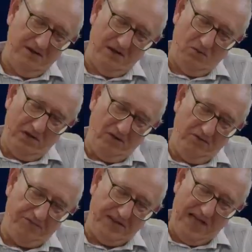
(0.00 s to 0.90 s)
Now, what
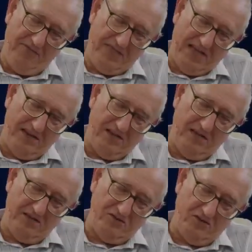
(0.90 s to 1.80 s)
you've done then
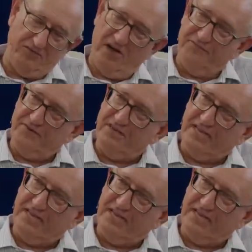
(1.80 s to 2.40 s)
is you've often